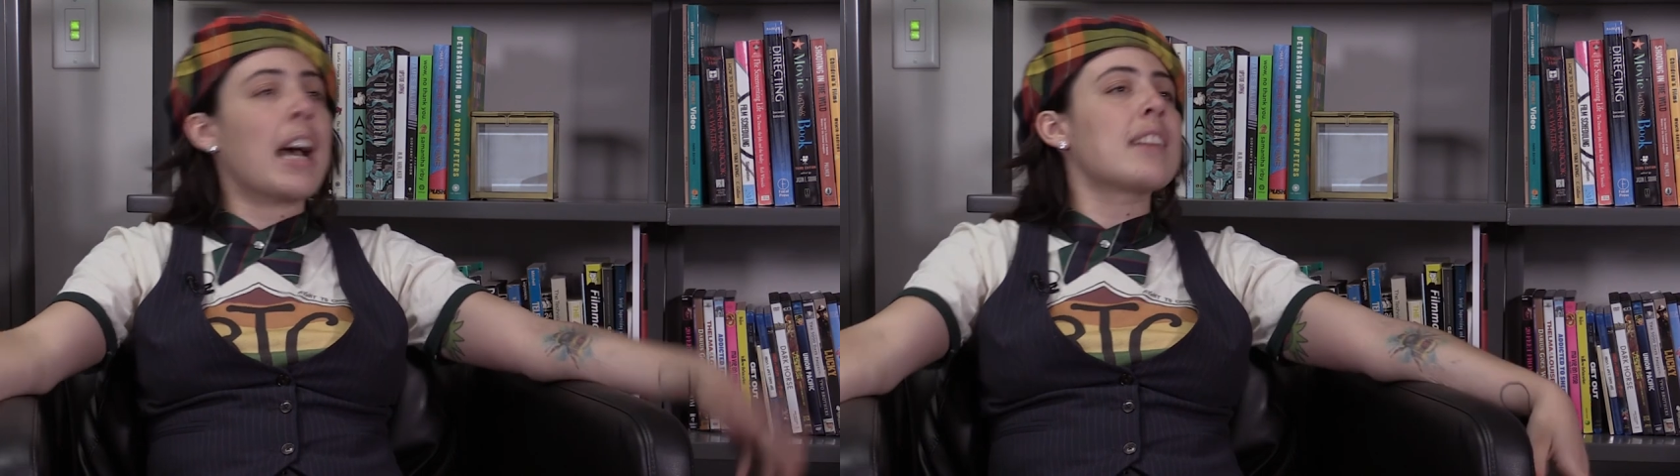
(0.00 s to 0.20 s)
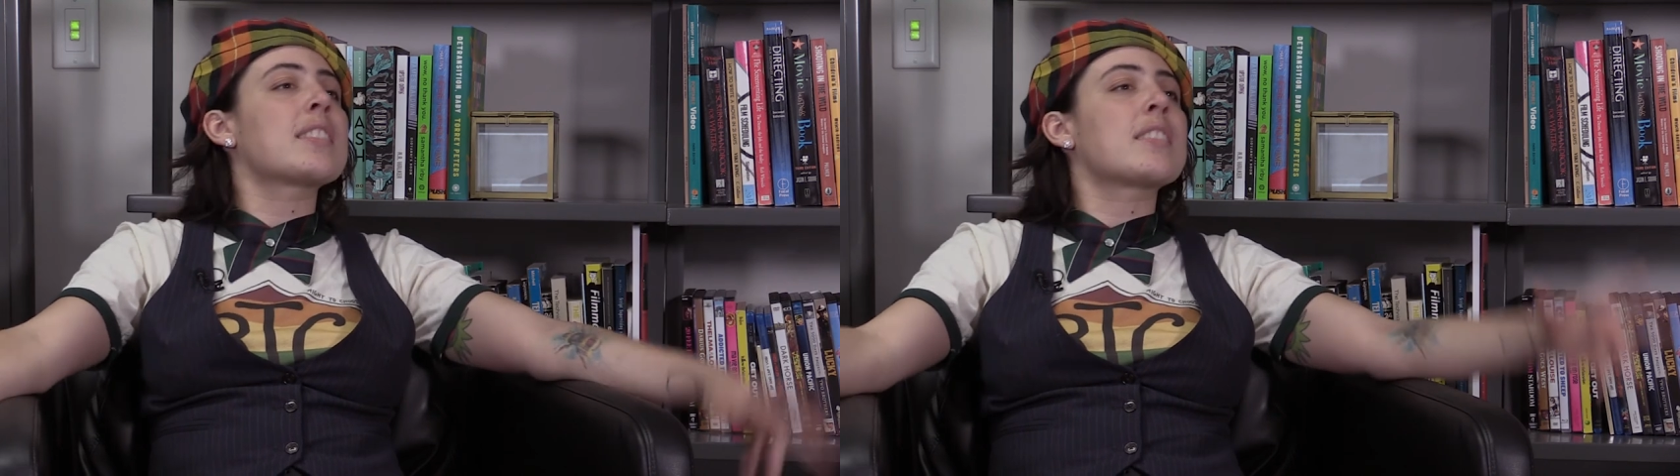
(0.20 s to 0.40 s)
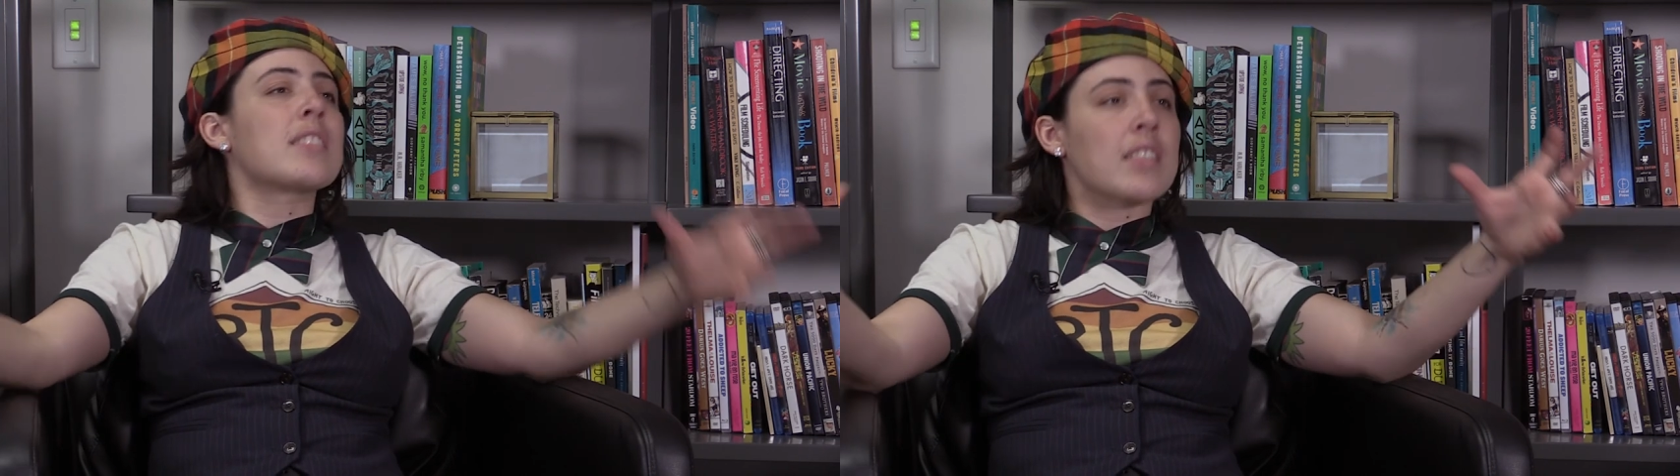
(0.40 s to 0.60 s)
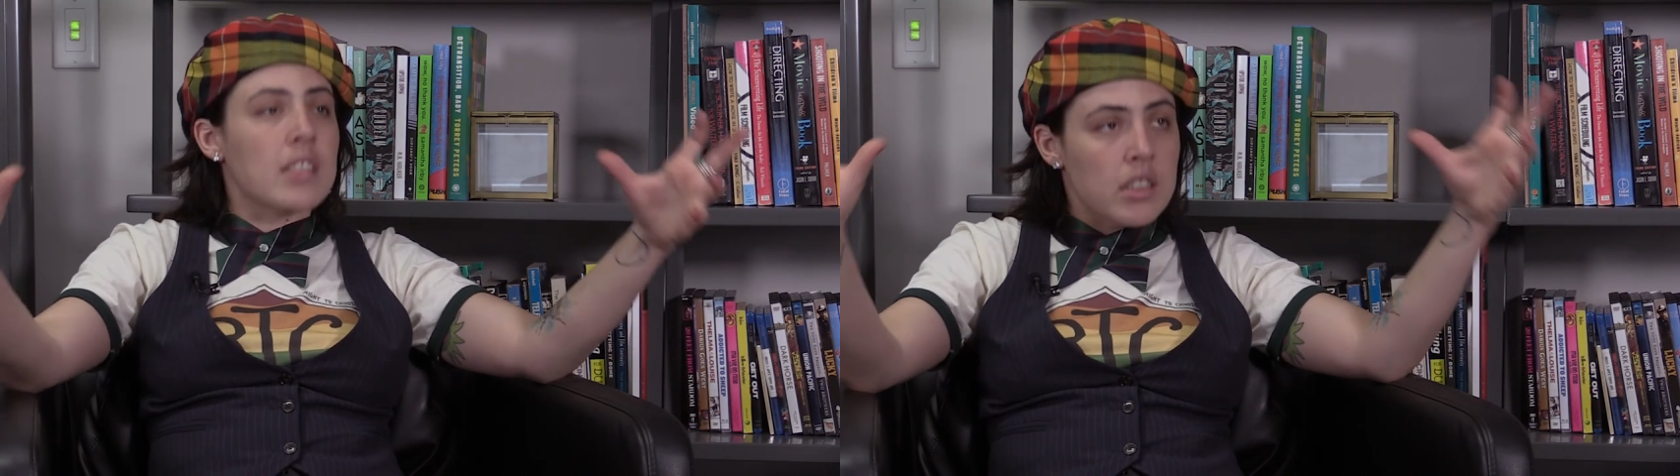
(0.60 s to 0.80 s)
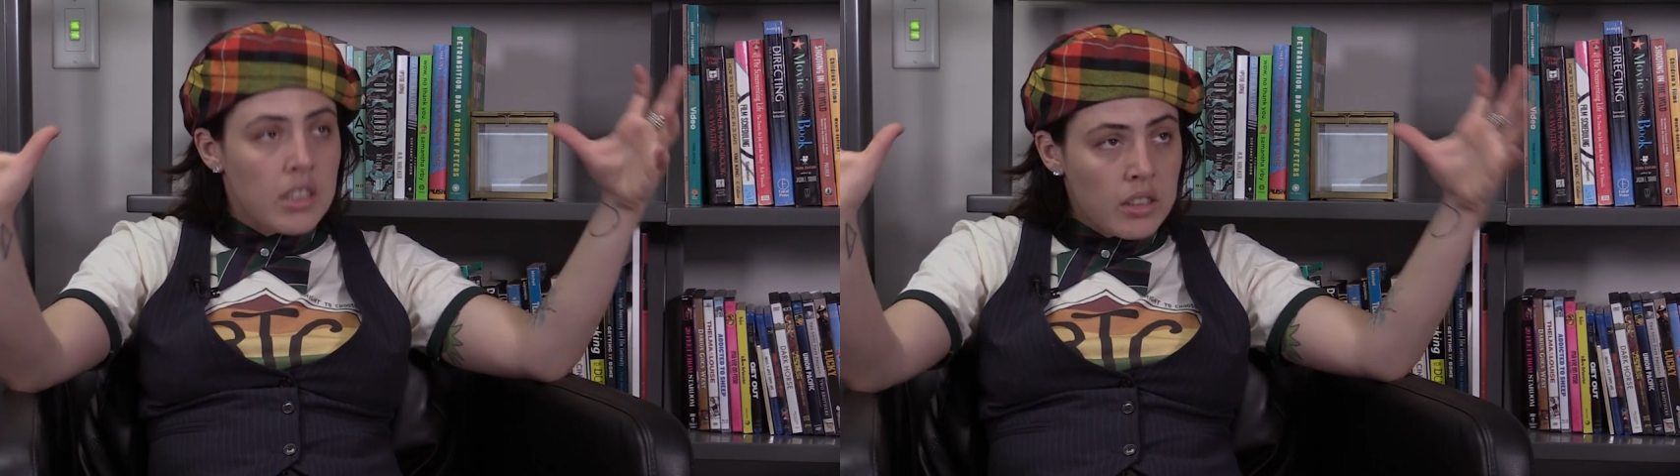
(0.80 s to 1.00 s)
That's
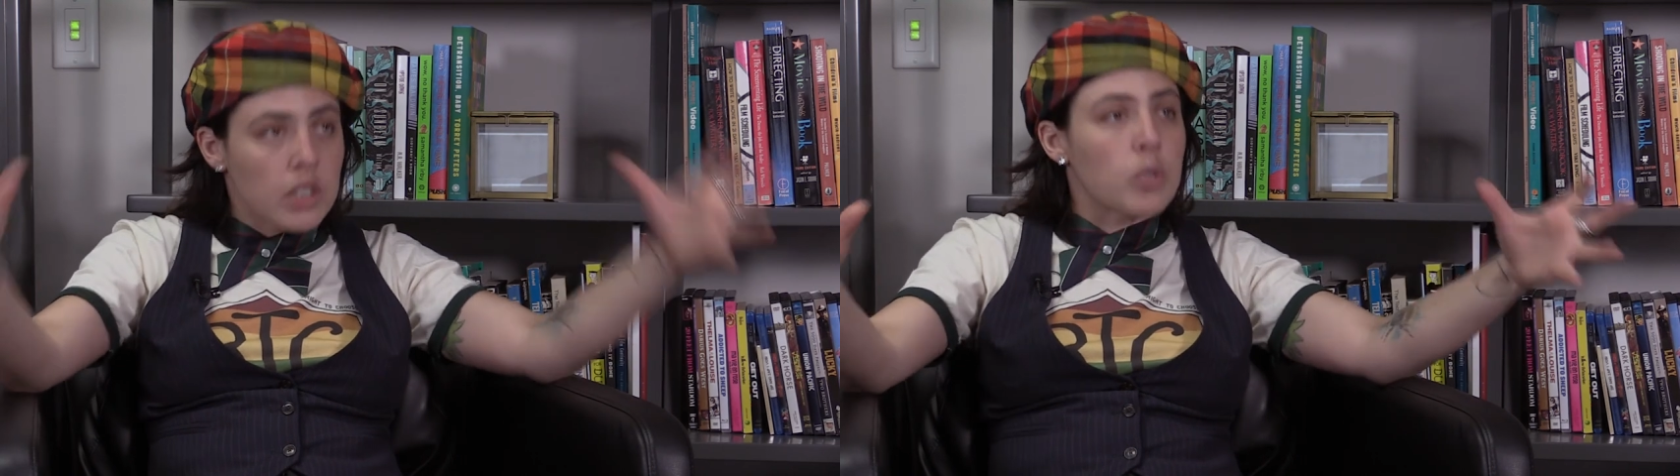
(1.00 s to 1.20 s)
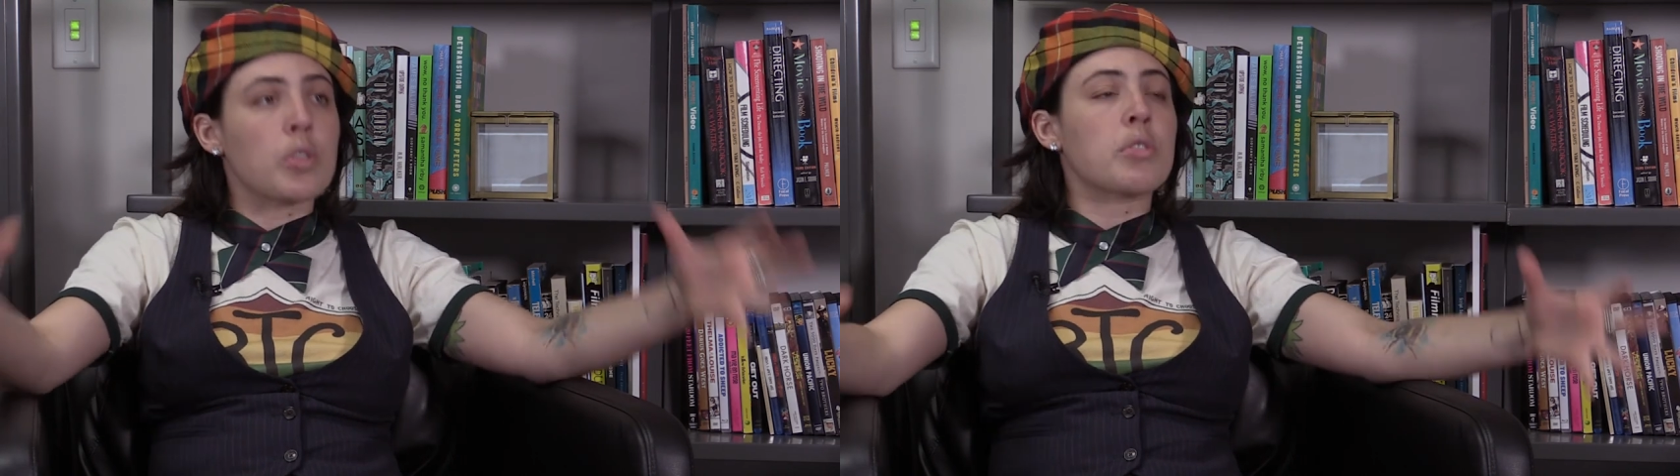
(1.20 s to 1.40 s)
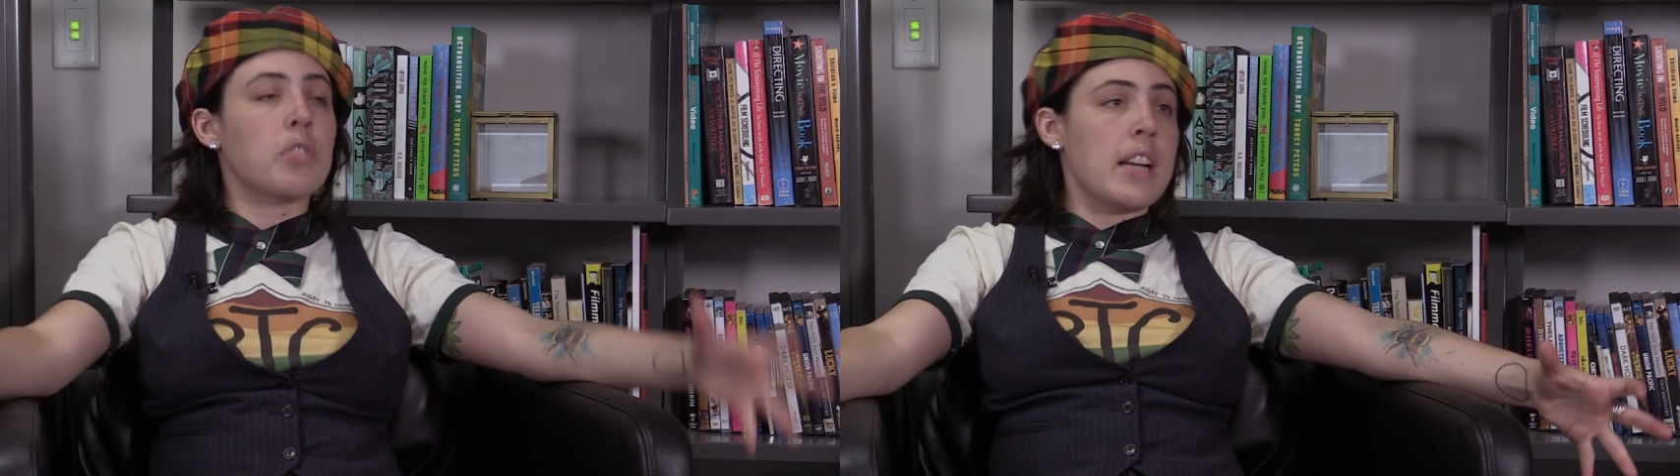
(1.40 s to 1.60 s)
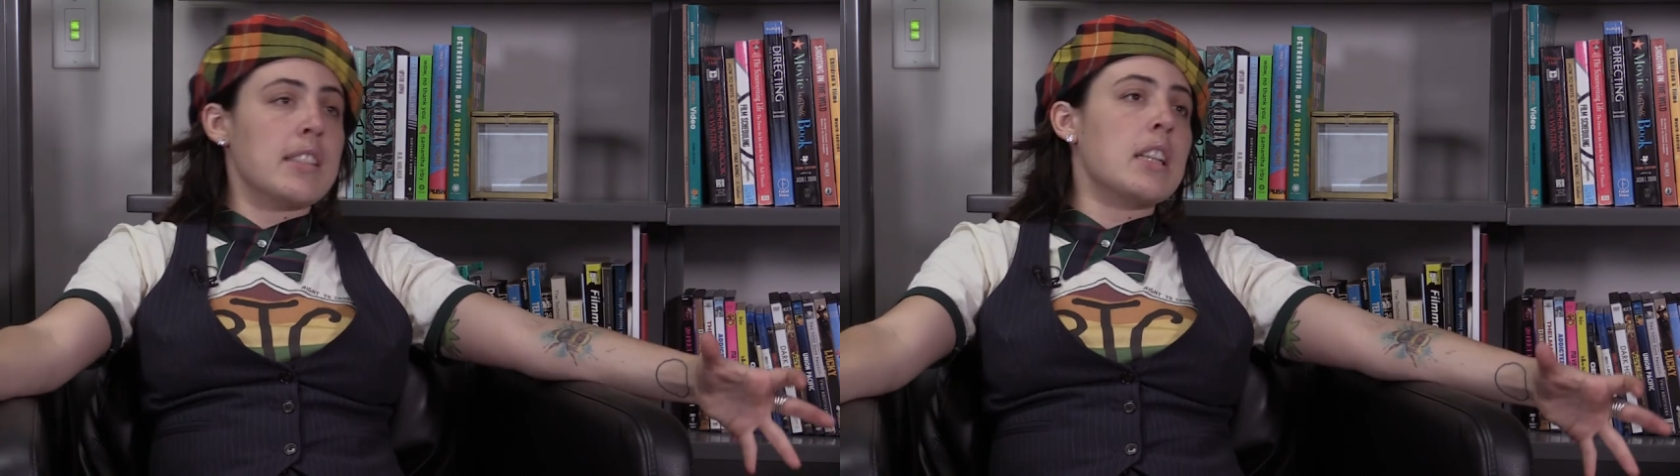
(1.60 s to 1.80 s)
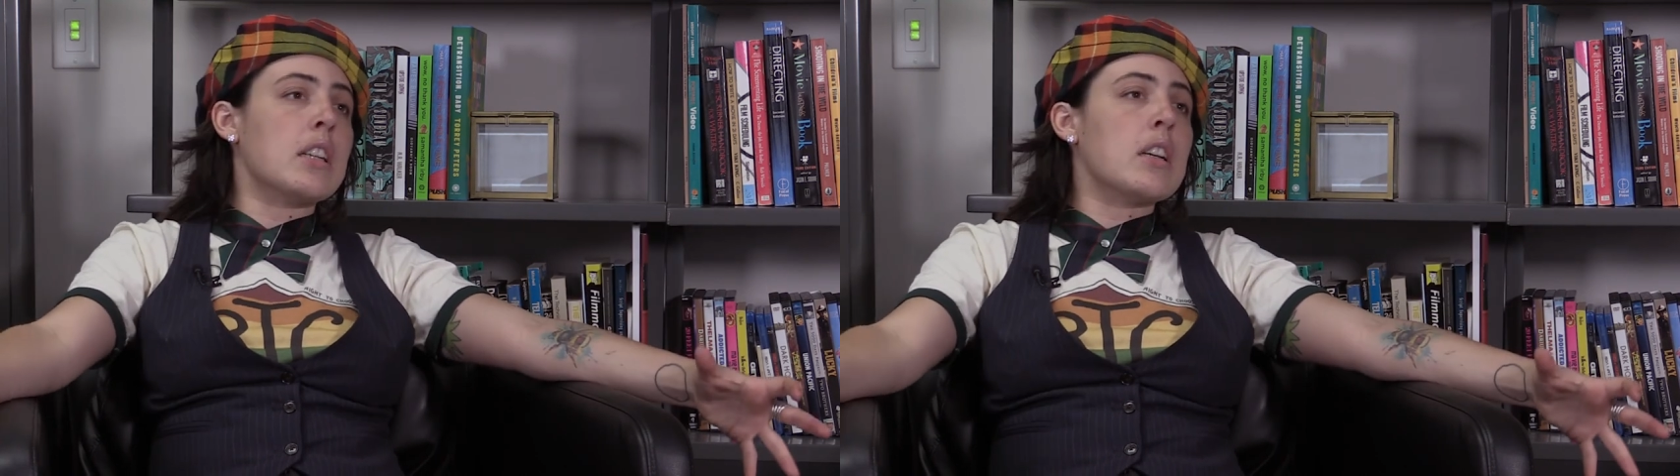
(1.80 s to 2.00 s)
the literal
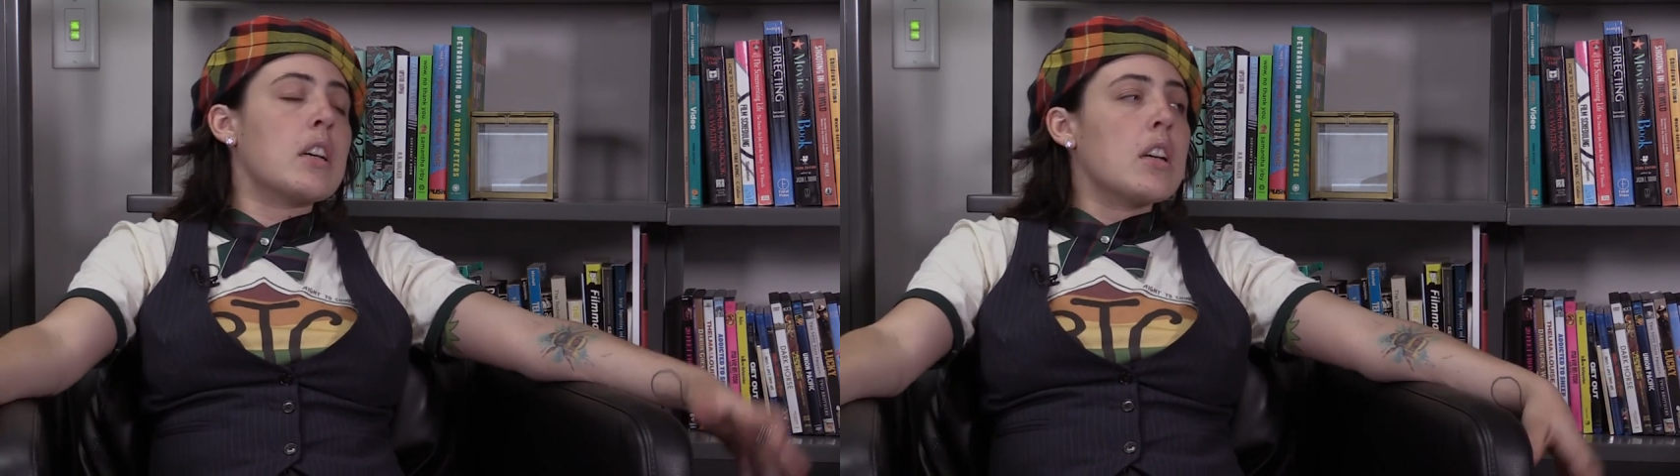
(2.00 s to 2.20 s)
phrasing.